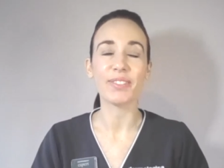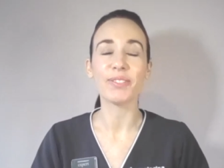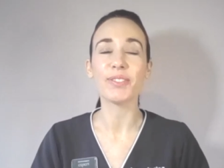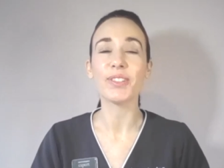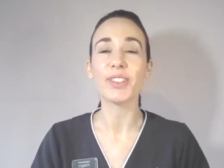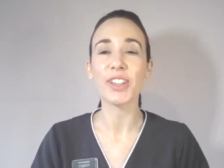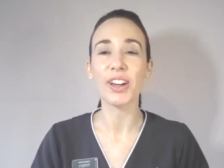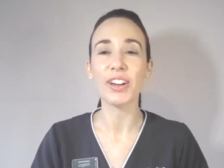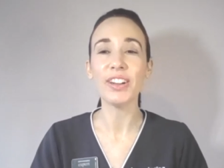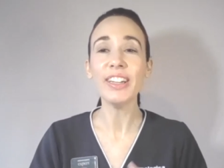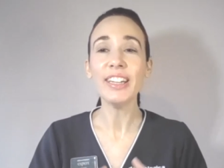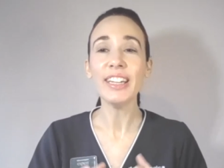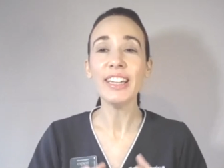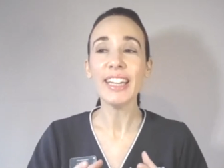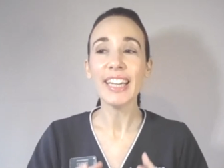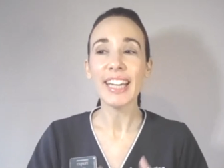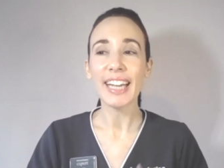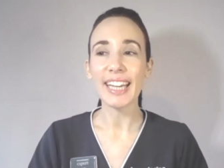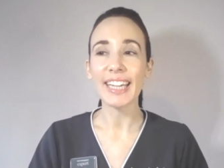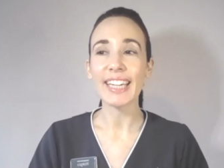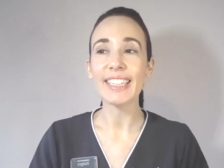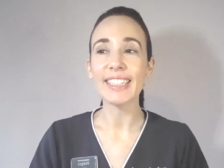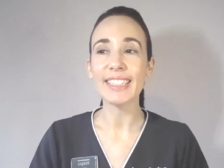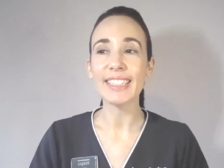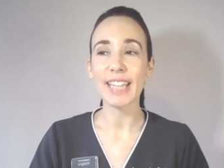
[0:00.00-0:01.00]
So
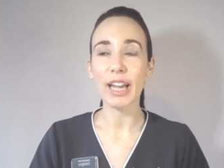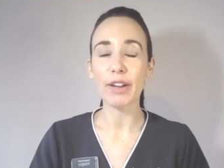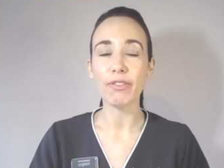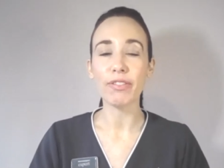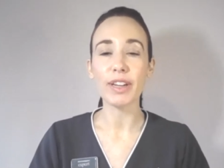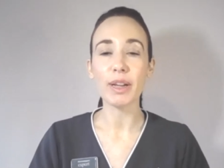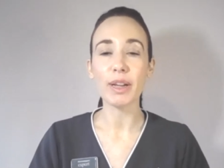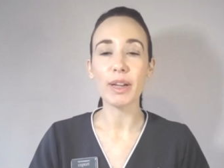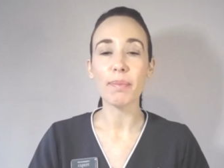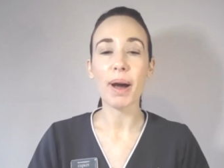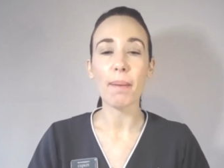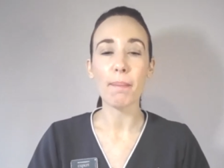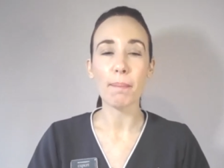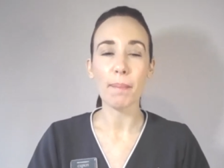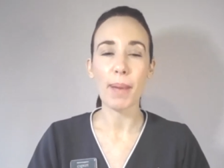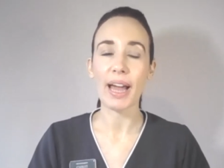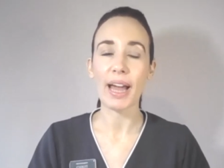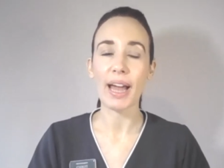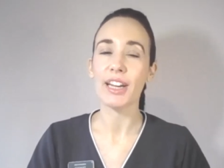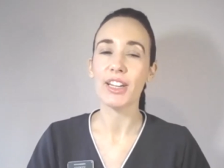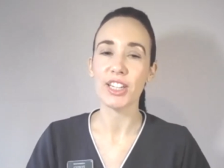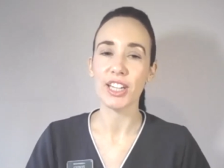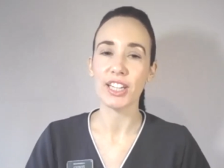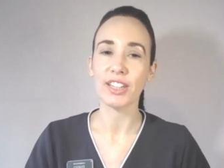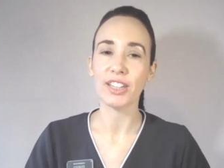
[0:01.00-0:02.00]
it is definitely about
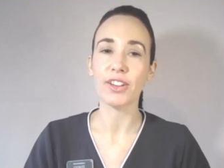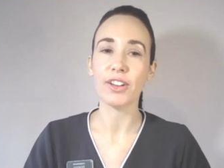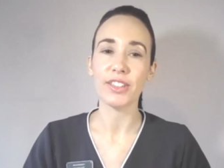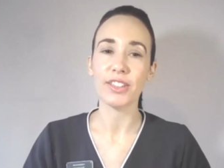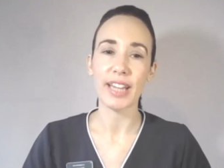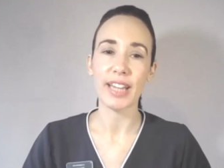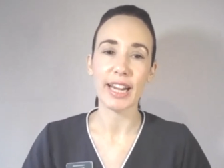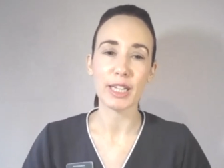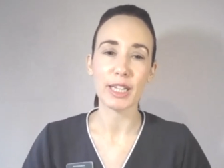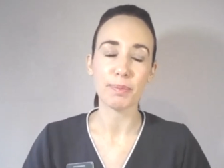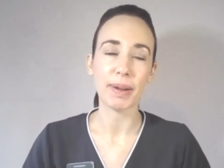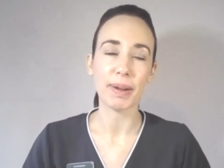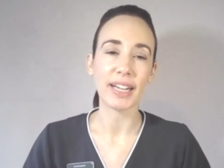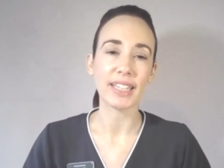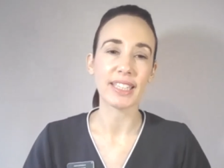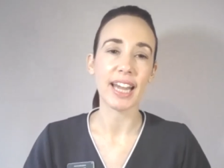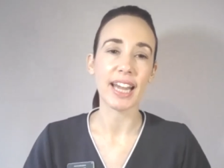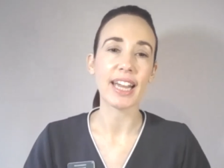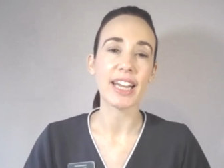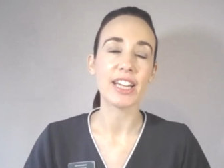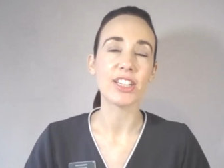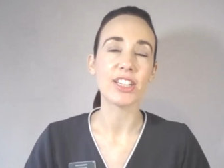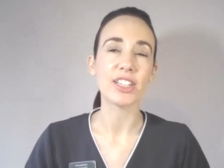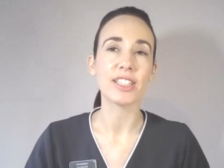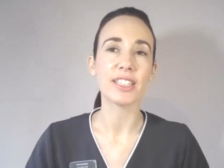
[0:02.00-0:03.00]
managing those
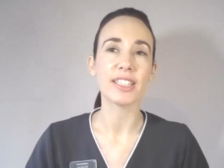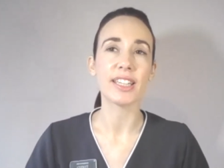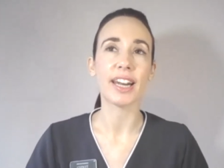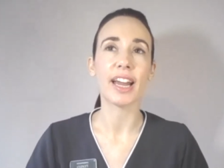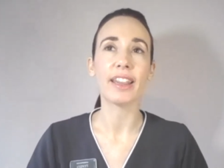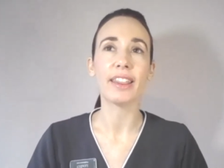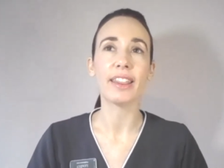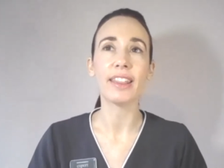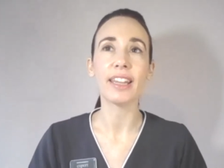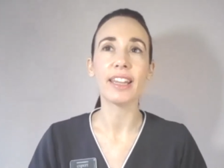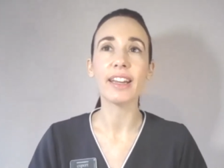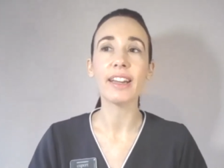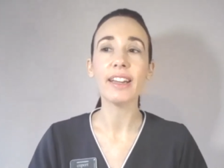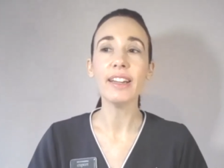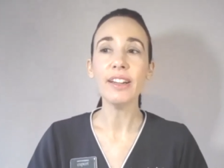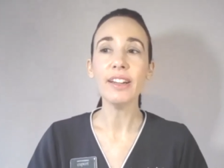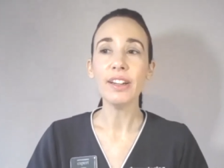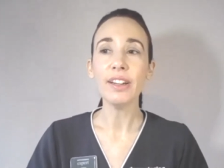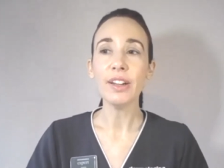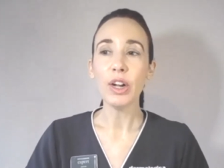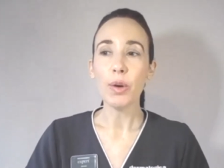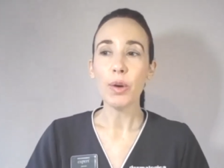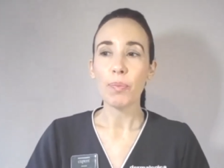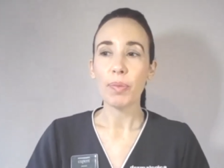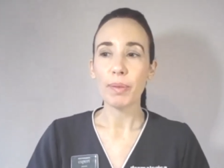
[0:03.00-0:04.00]
expectations. And I think
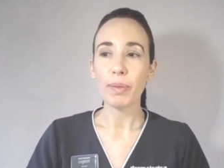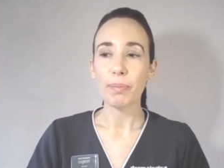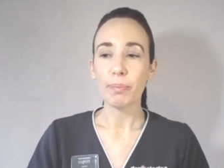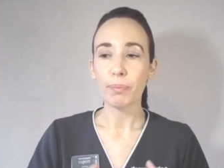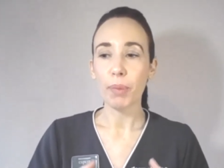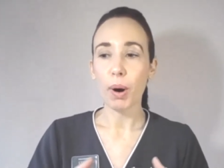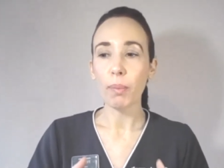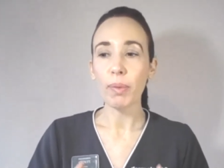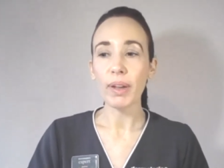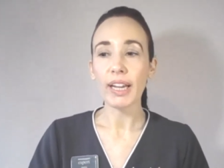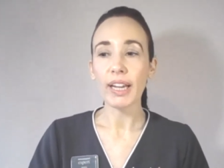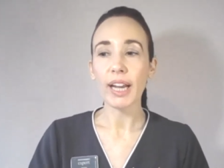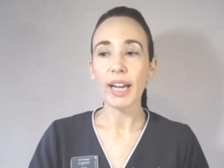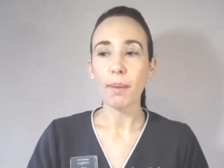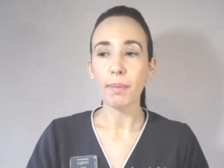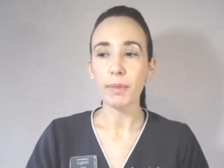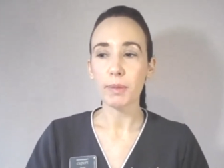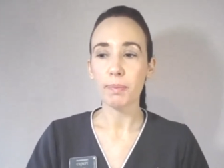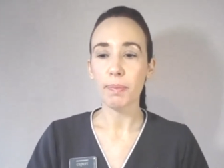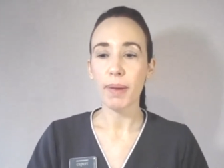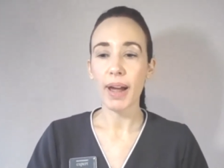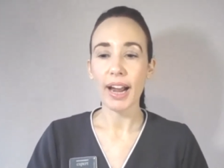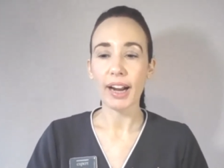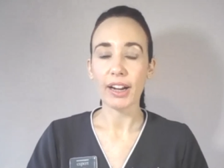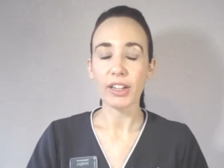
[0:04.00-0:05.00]
probably comes
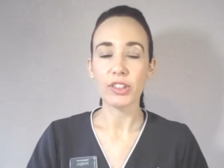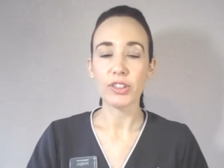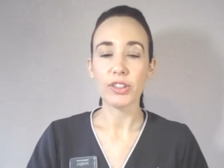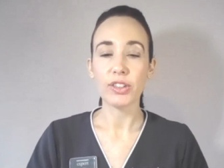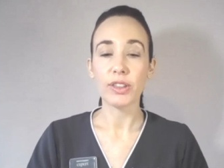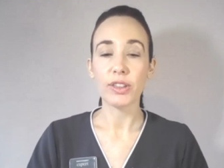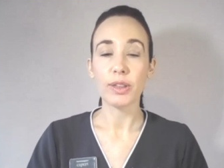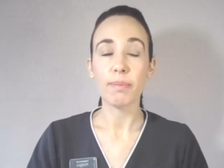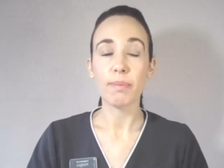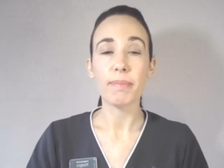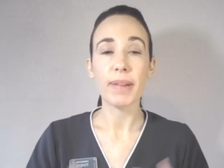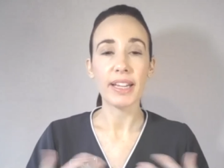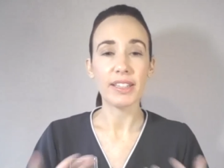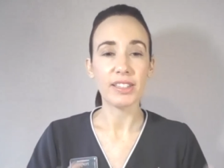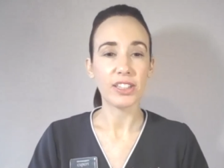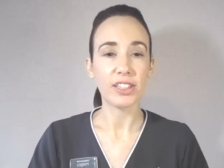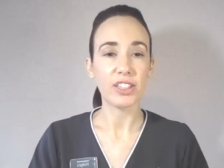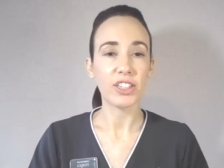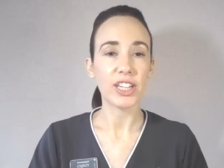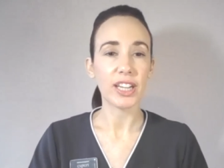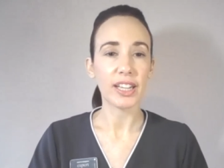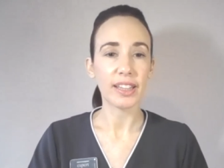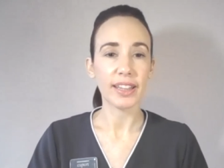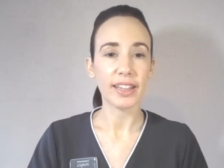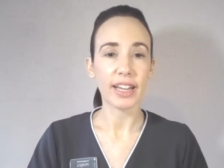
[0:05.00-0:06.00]
back to the
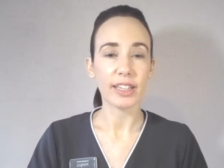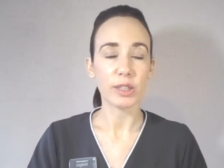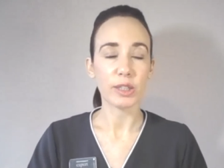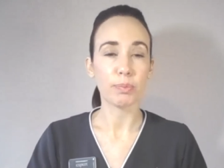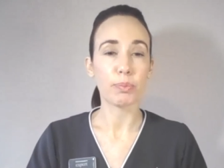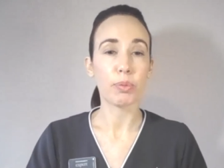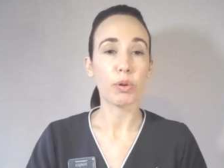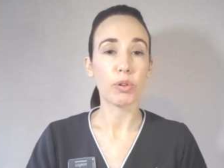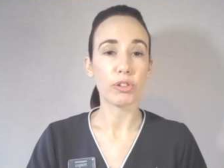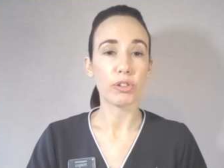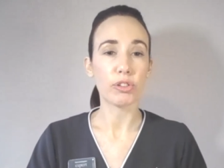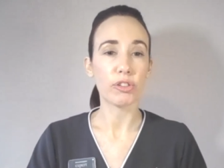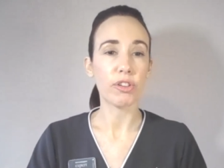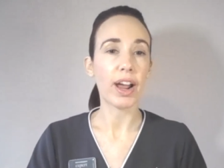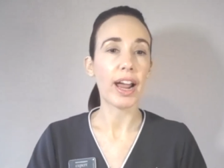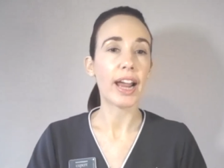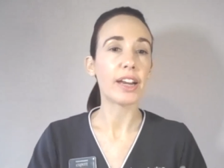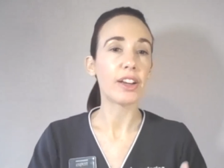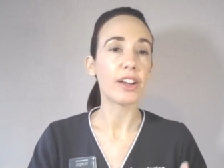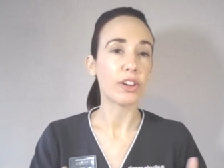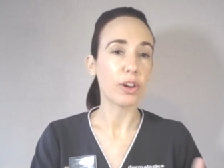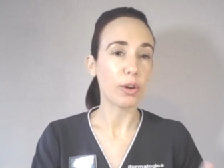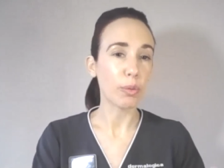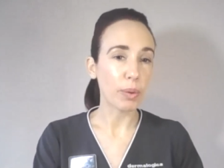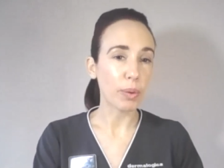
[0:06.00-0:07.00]
messaging that's portrayed,
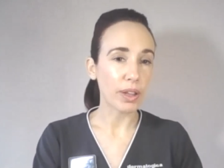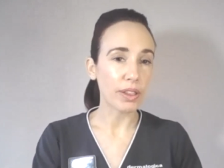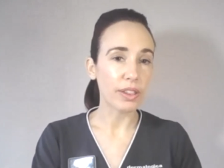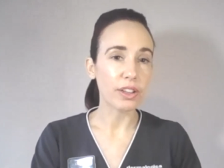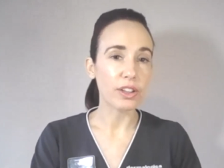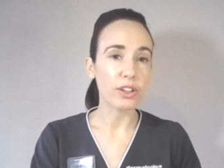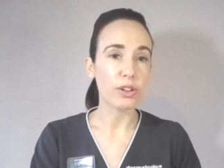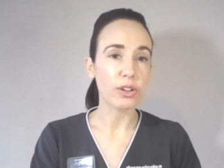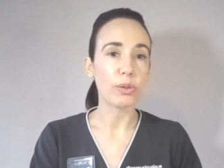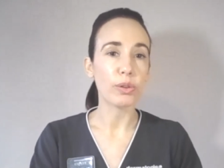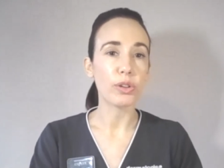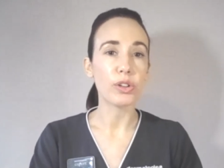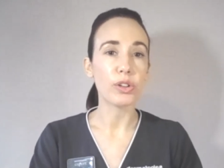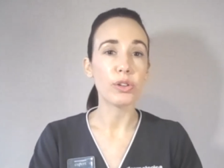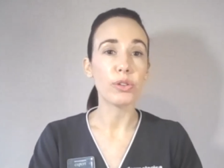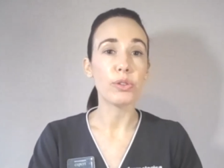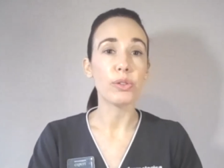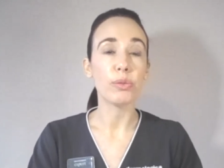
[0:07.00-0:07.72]
you know, whether you're